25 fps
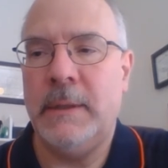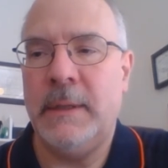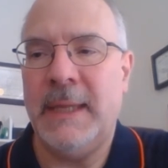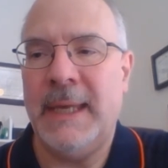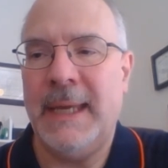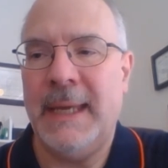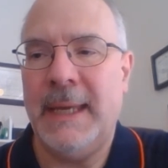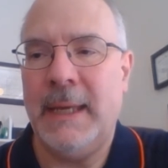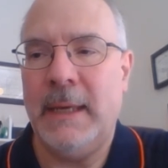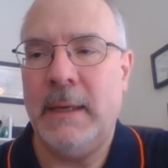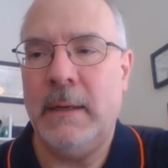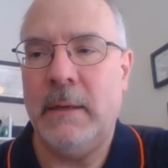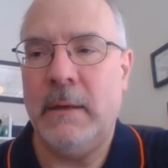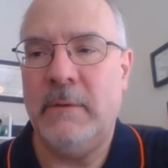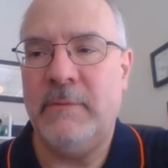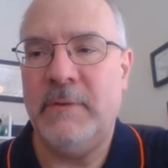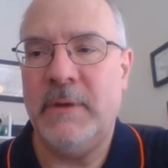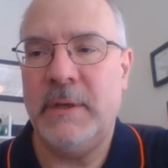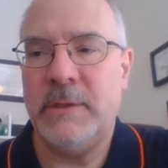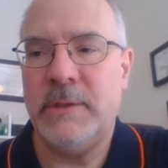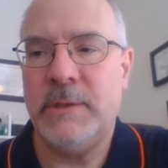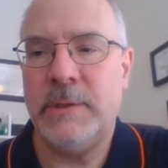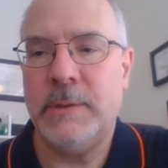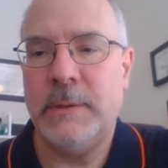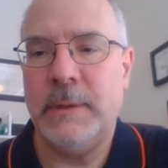they
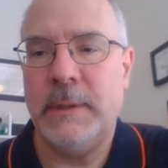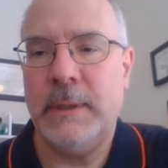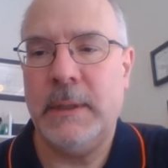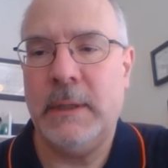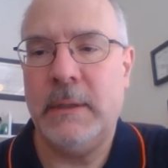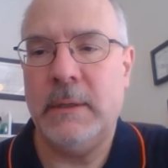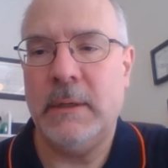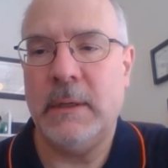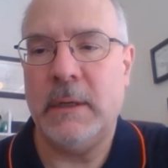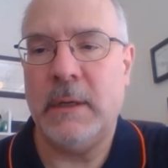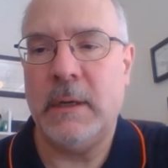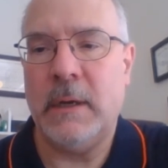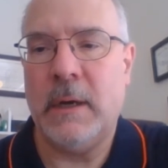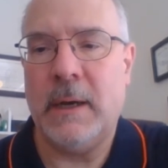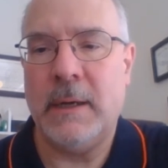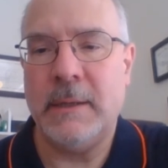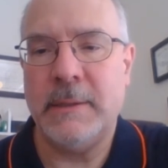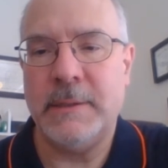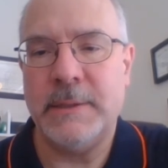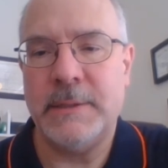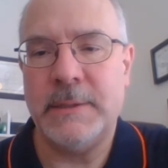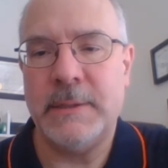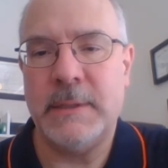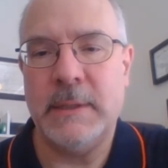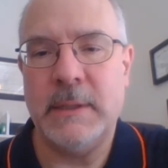eventually concoct
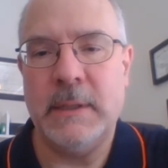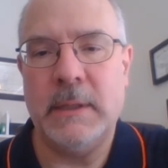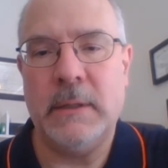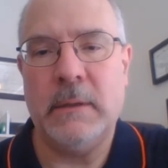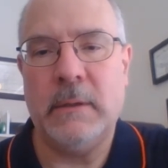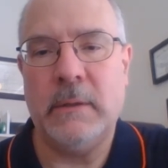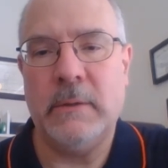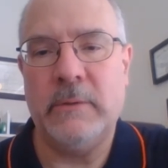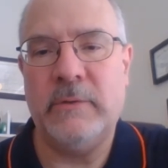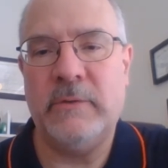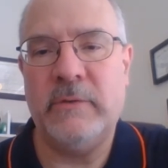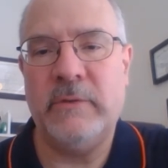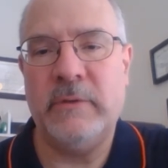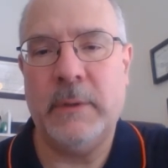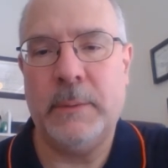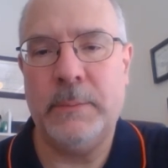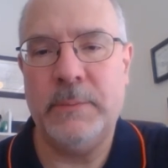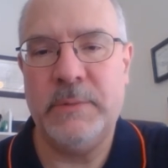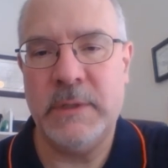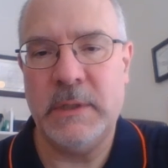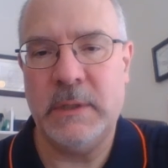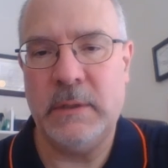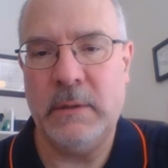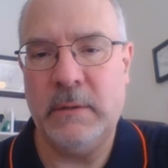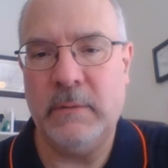this thing called
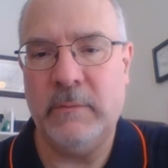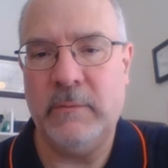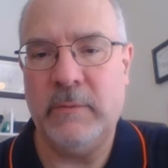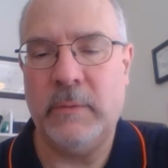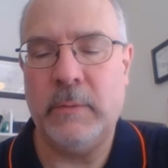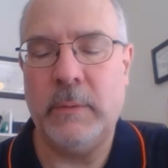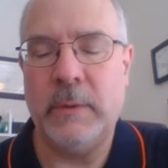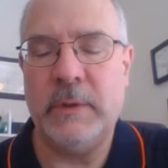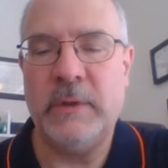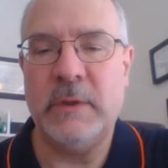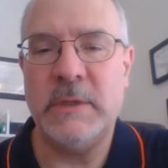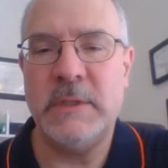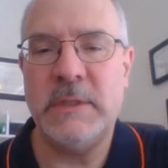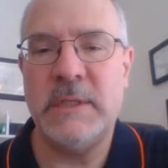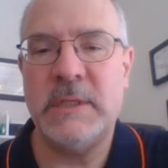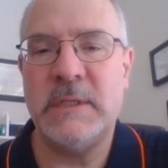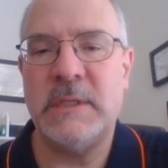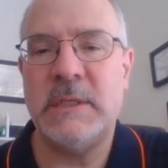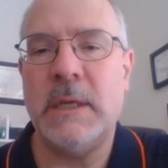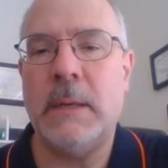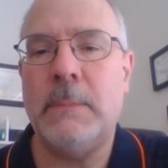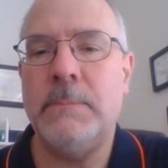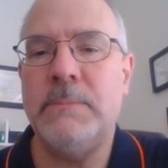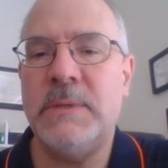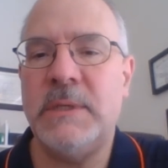substantive. The
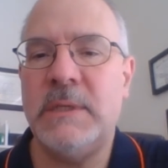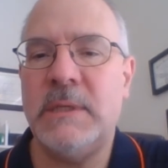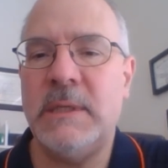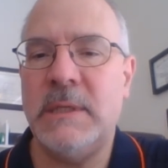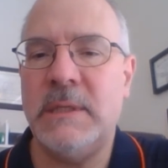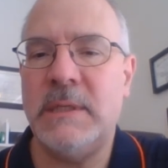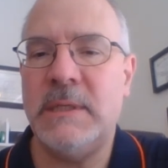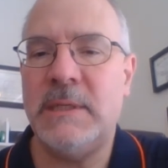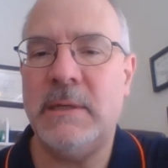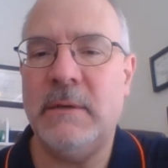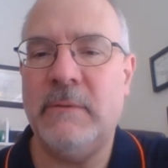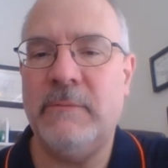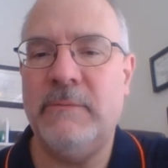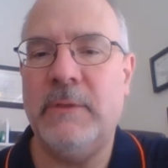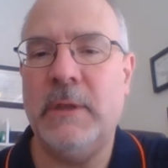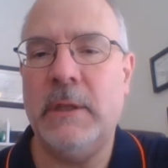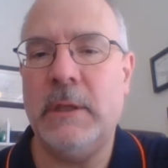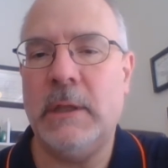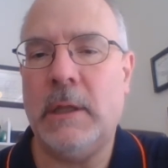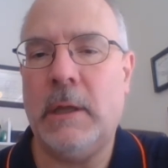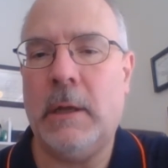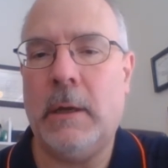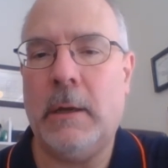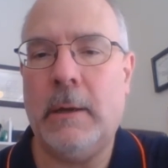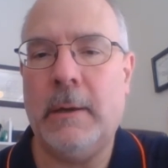substance of the
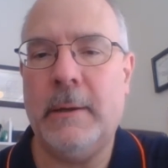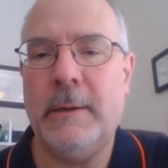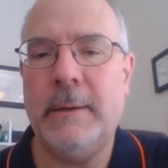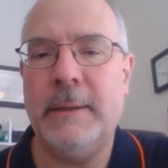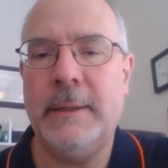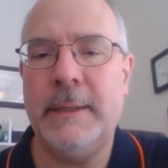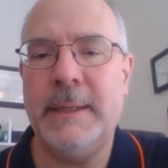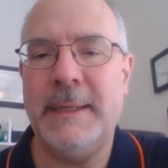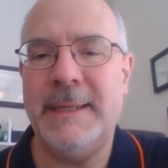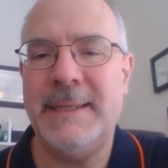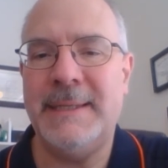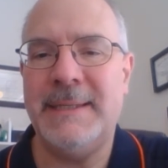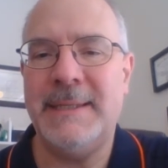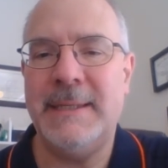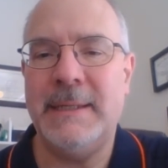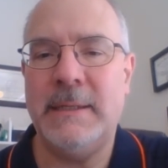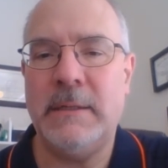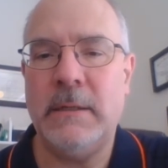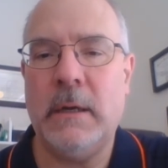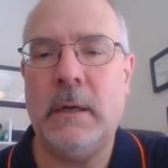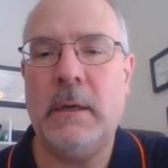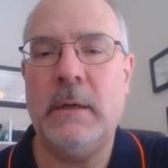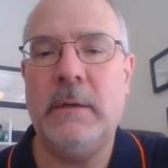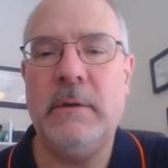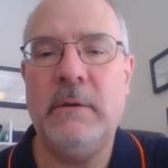law, is it
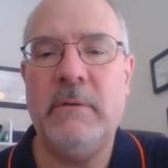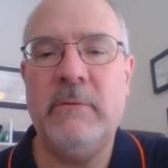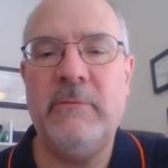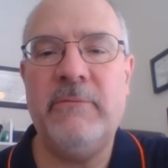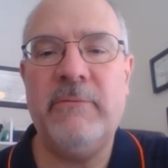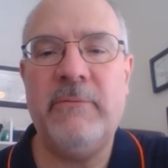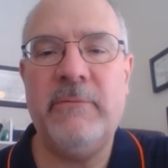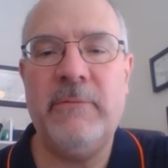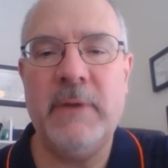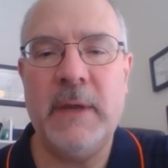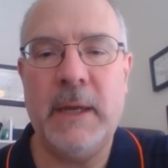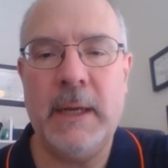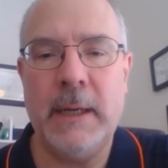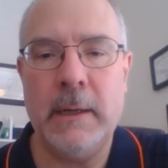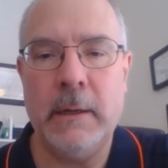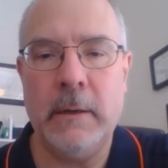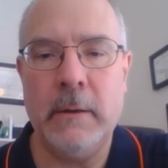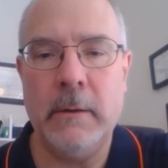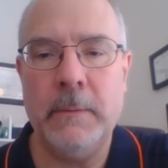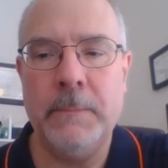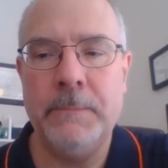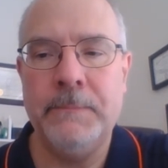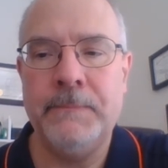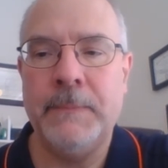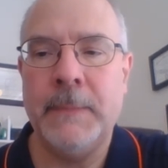
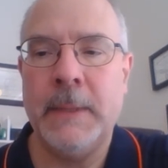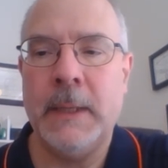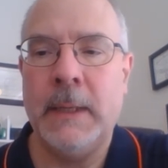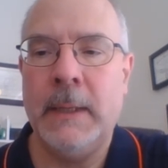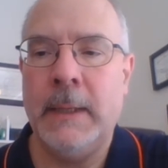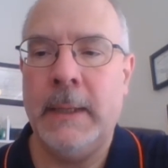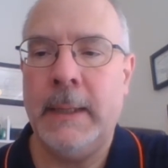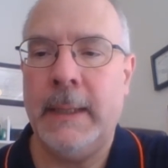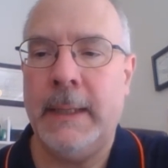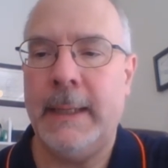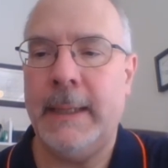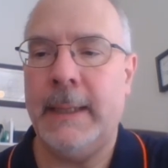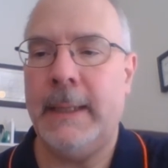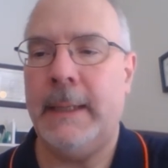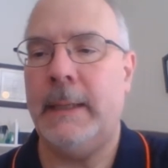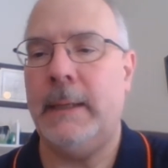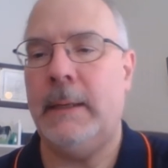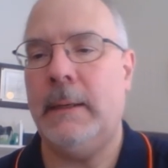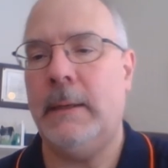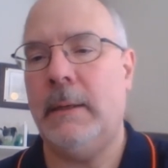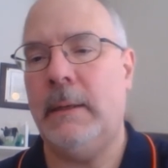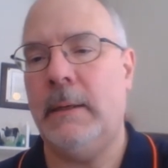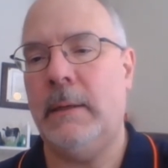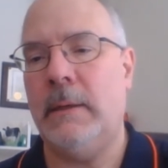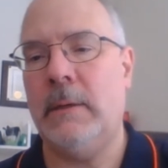unfair?
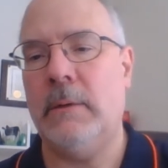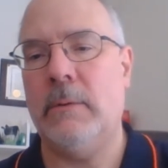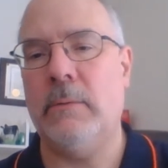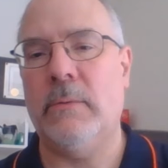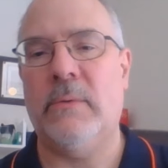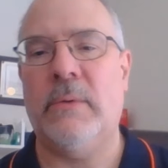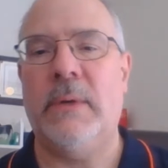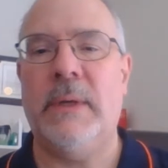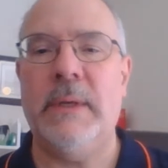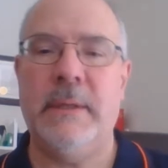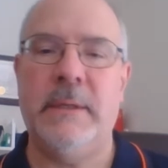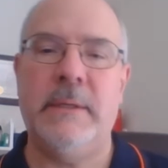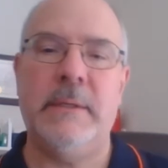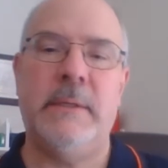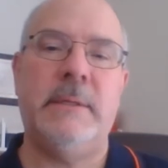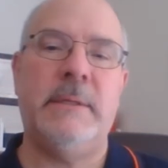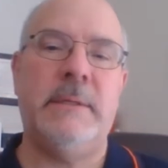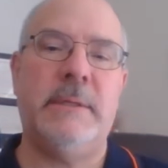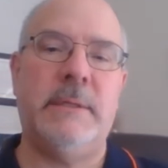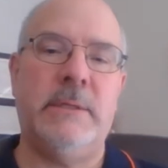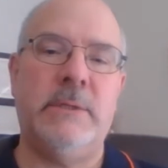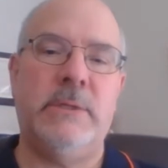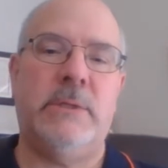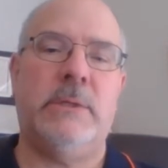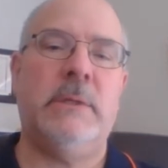And you read the
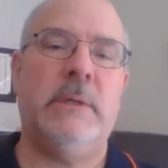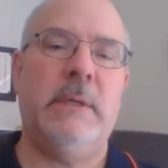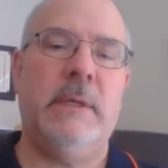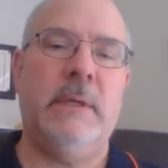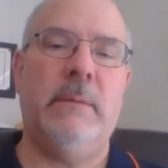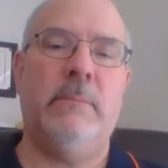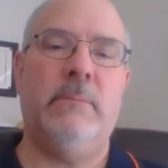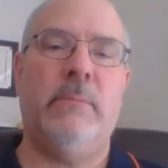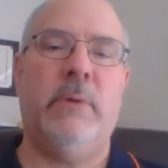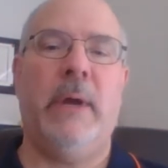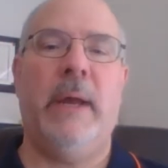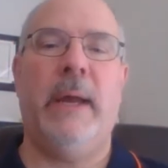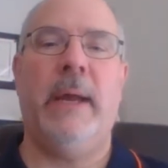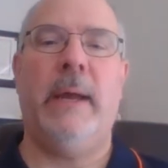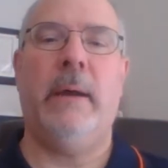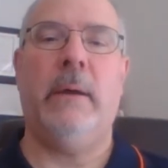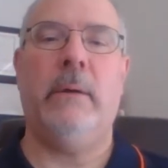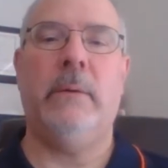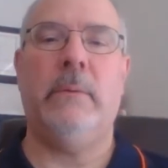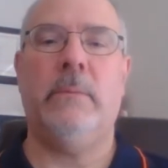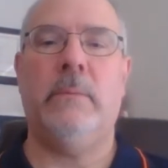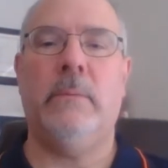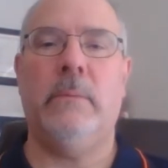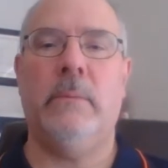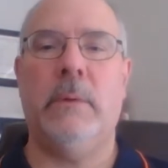decision in
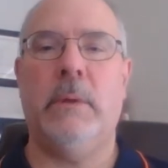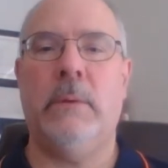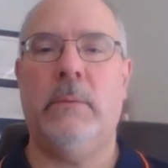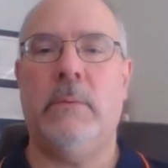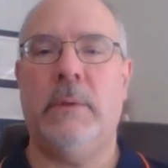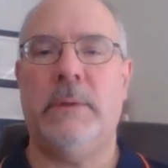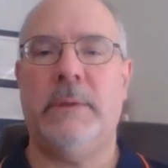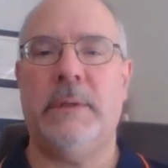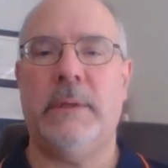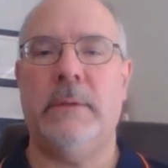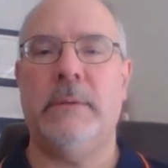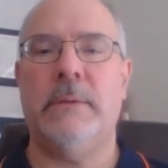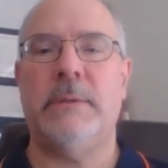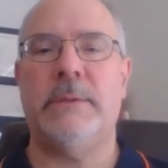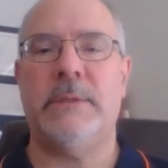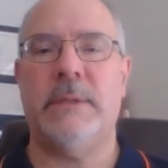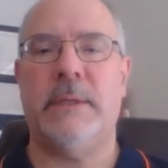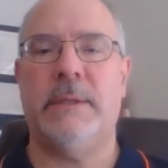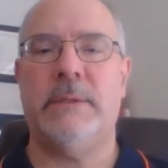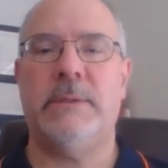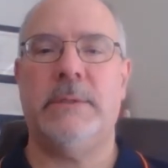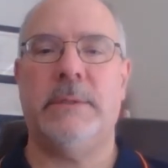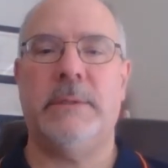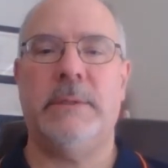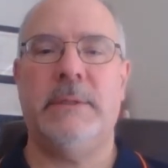Brown, what they're
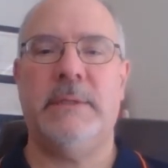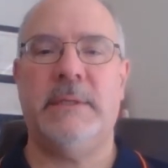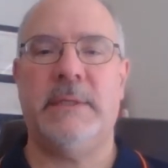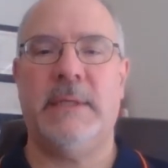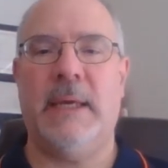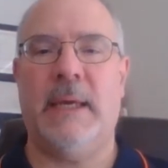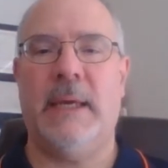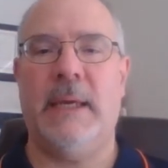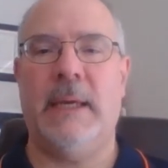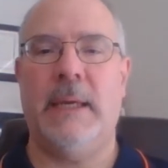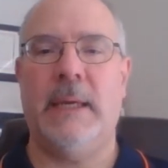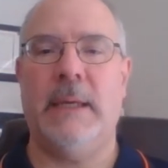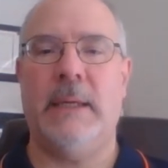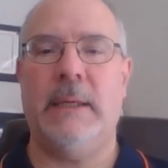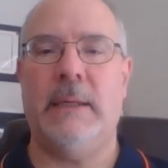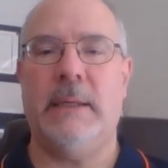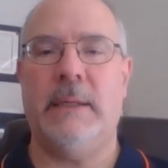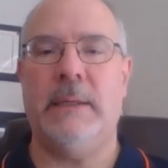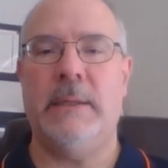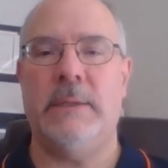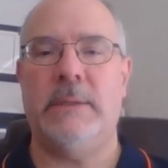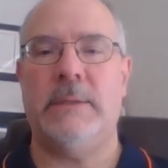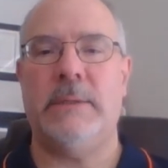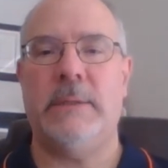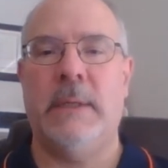essentially saying
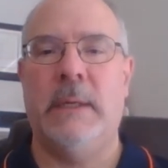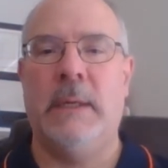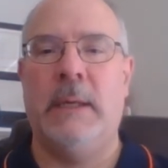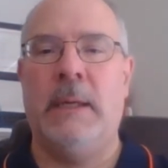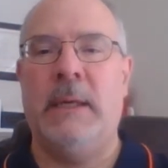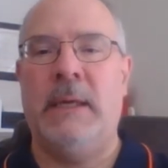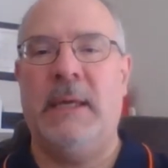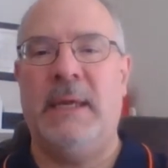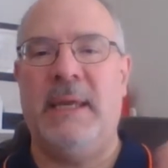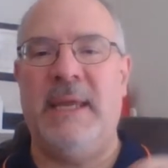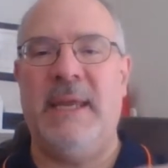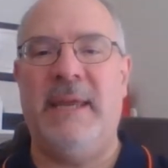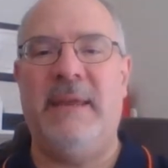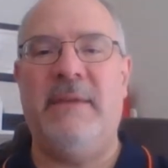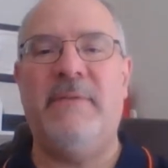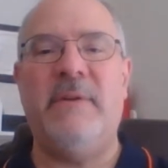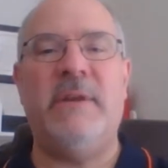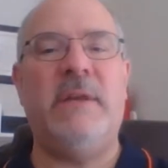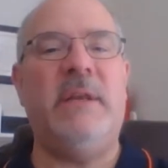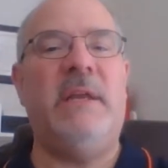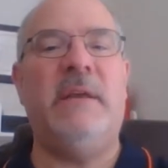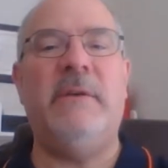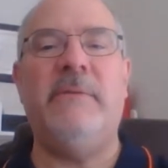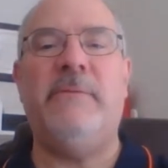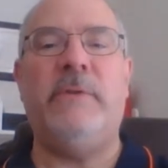is
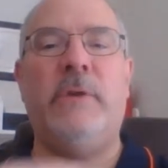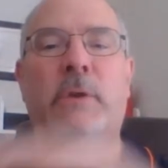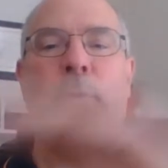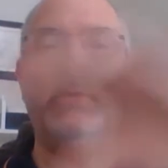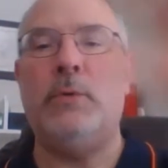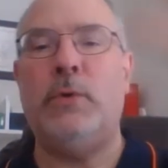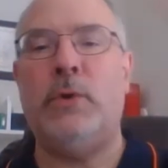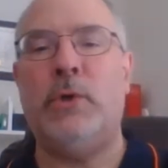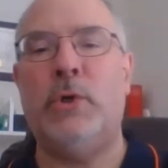even if you